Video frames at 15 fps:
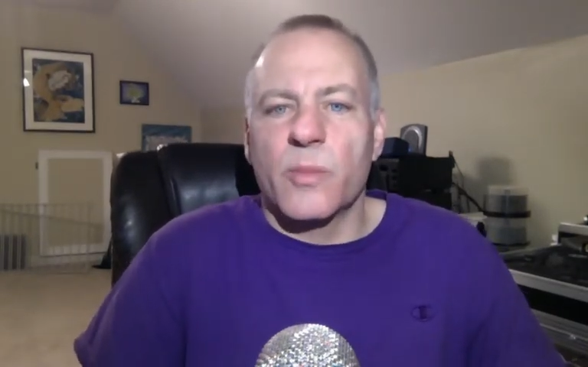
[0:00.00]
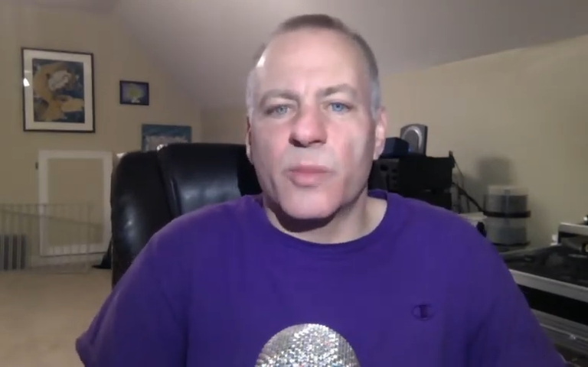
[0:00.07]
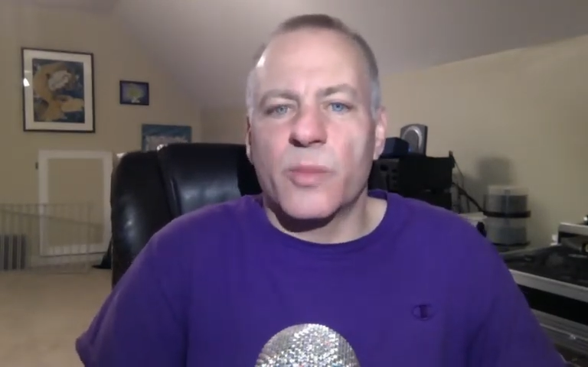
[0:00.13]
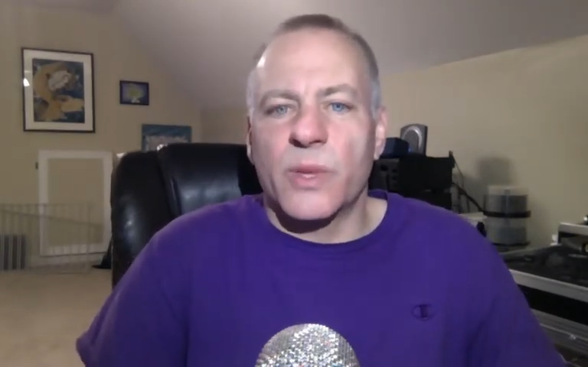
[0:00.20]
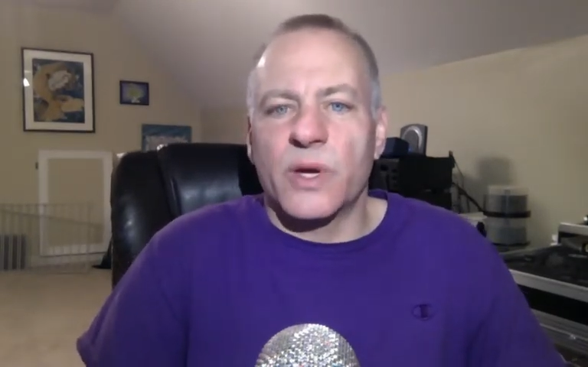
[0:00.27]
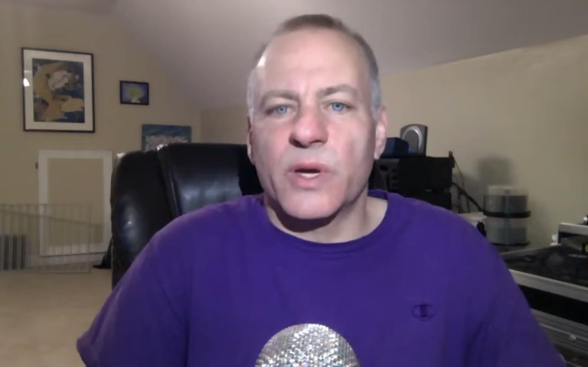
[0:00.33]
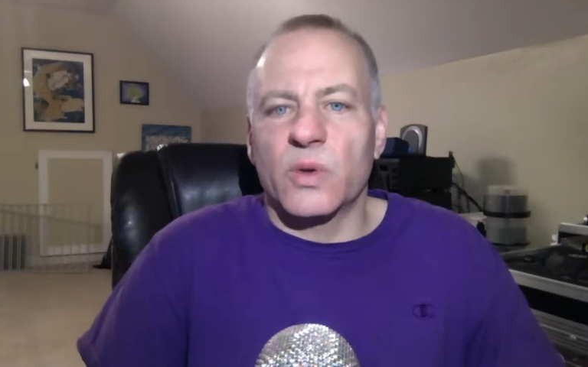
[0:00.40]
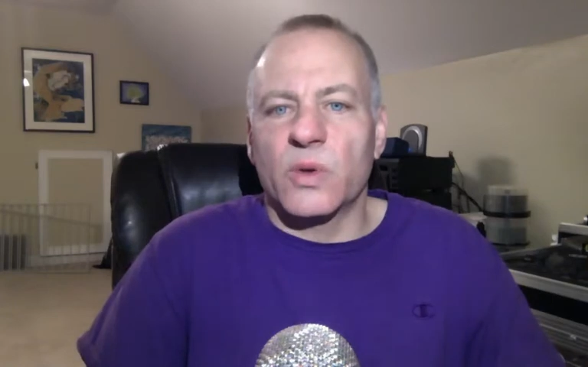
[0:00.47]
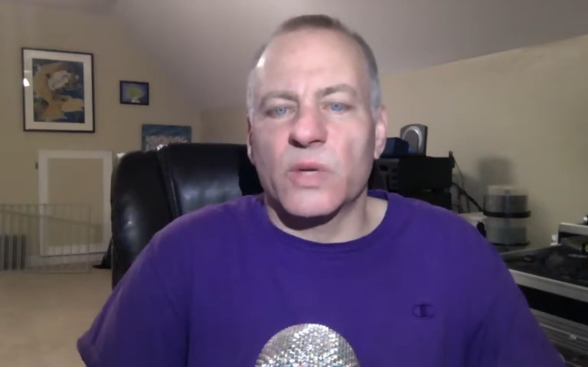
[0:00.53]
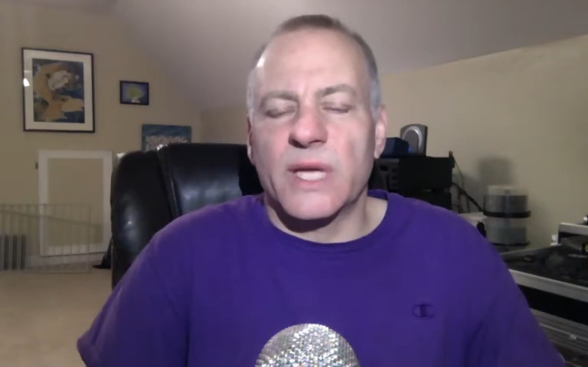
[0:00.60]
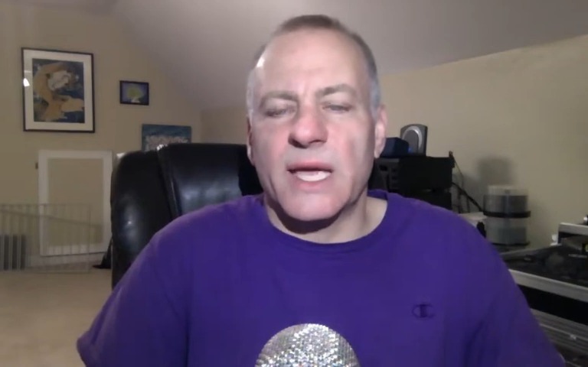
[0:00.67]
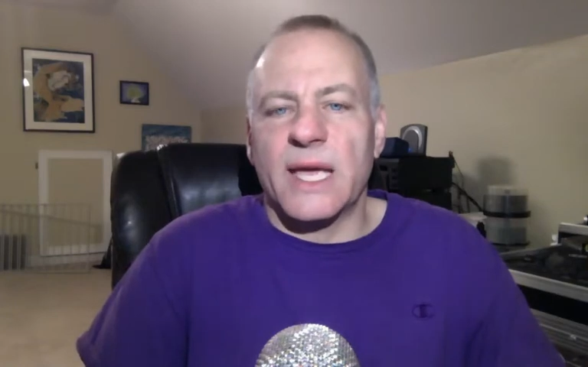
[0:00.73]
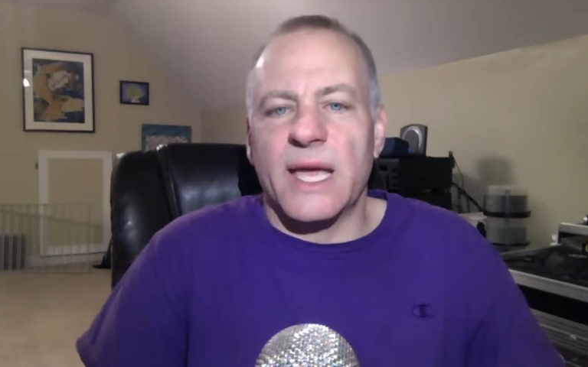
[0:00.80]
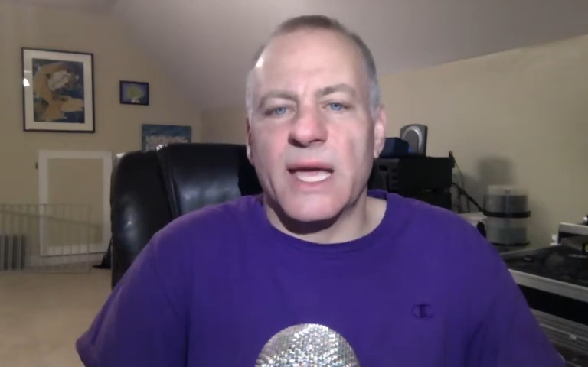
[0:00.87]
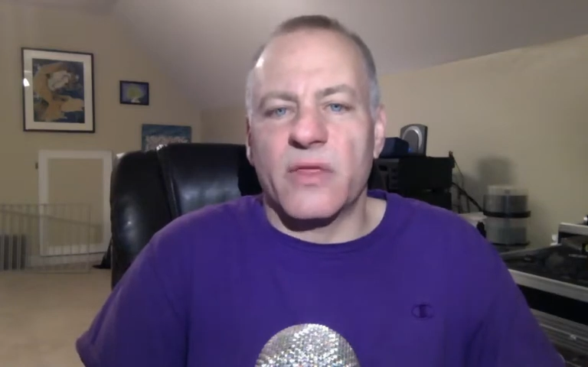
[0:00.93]

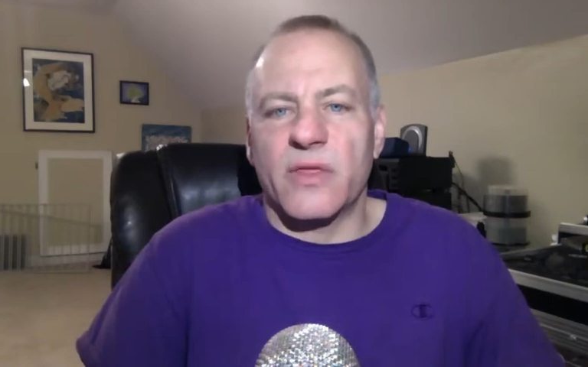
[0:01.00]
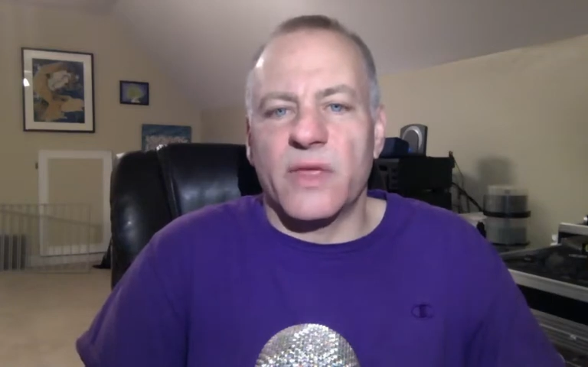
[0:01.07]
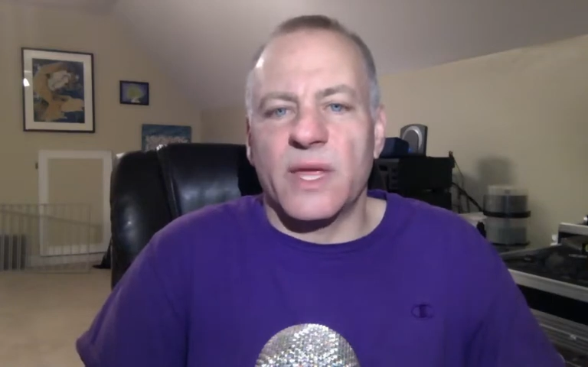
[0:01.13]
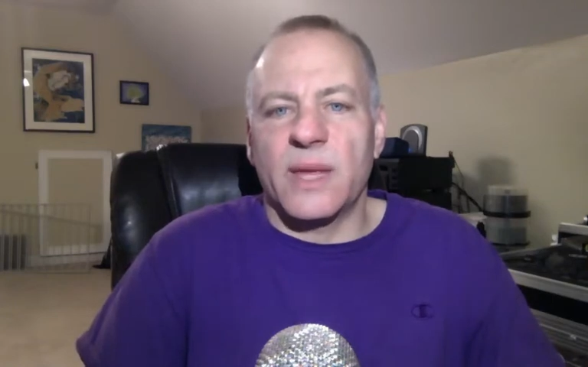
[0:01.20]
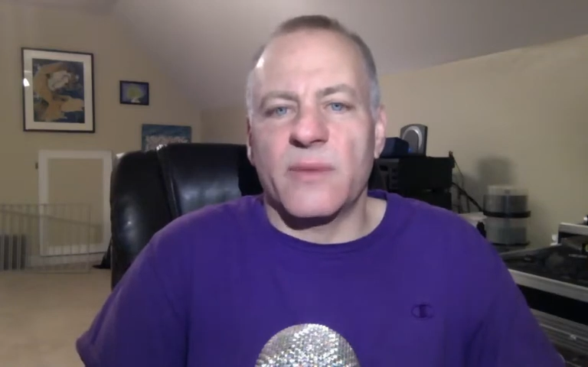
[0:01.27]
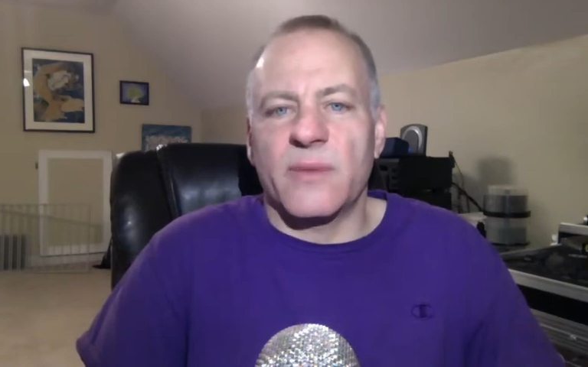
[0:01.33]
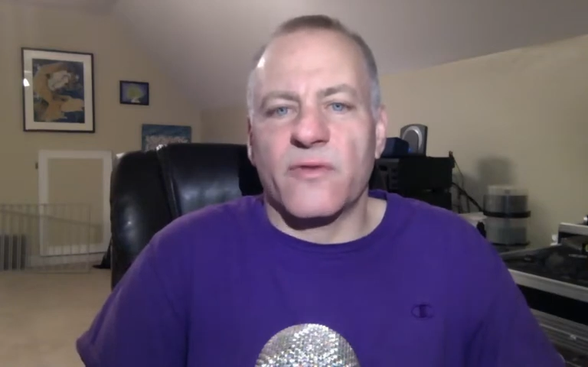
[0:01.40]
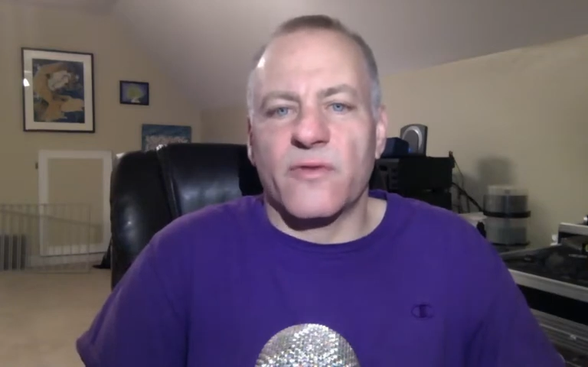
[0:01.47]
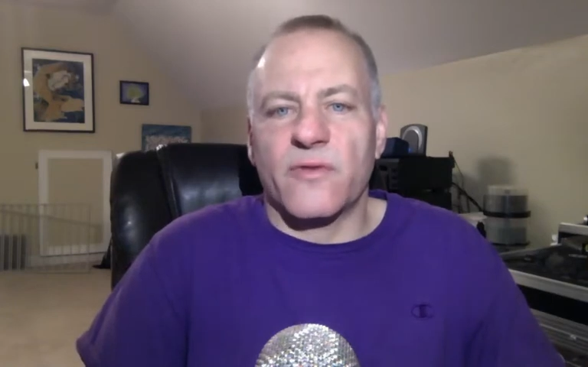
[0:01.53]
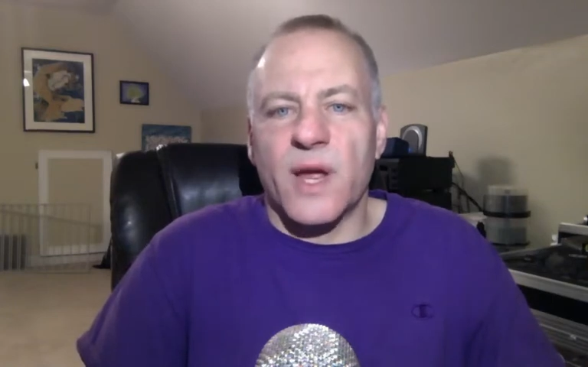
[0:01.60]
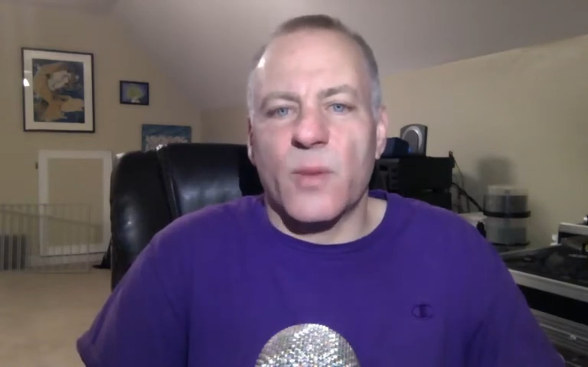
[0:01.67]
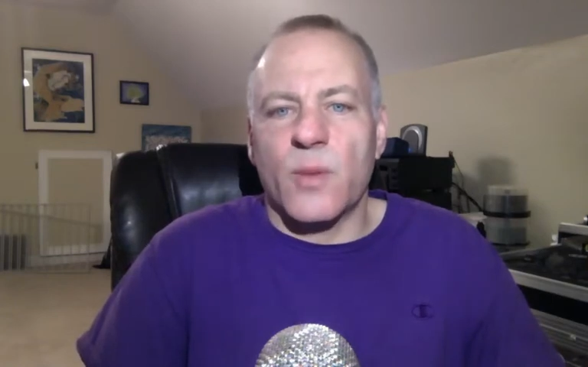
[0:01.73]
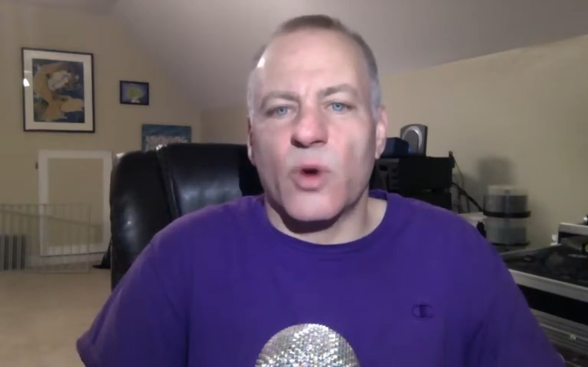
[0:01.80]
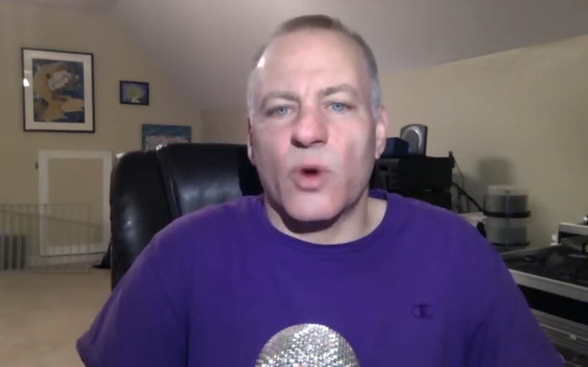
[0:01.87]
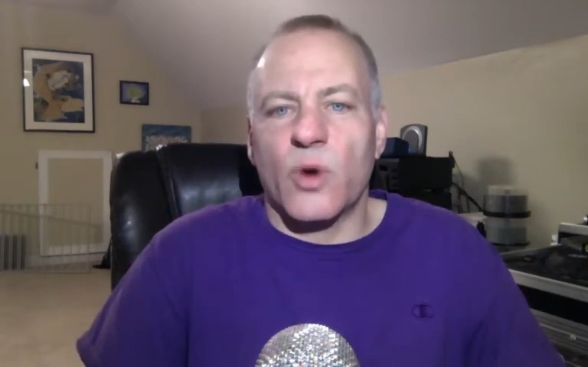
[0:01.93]
building a theme
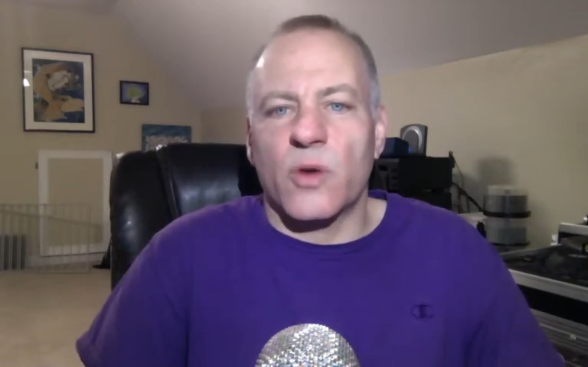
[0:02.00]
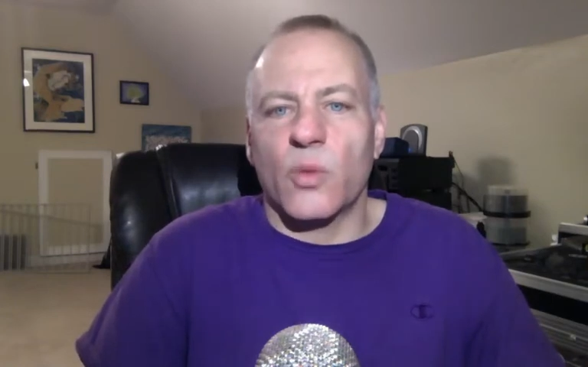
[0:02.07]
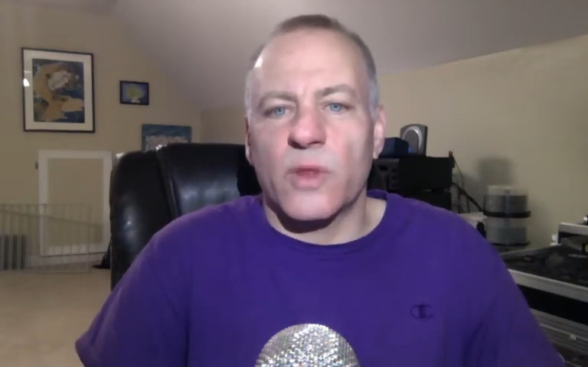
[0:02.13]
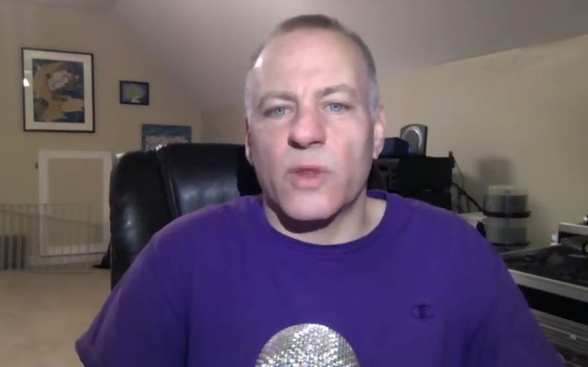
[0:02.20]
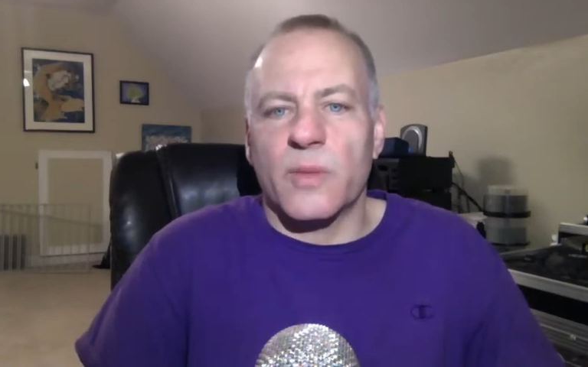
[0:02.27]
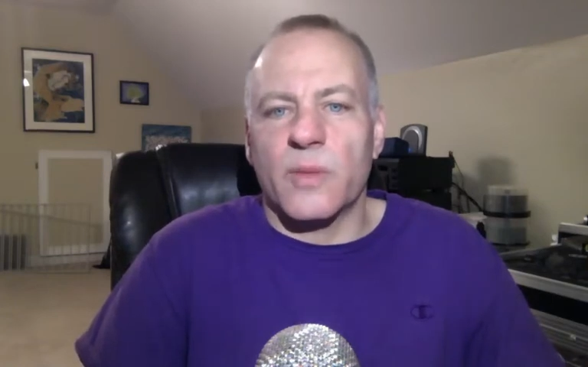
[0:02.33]
framework with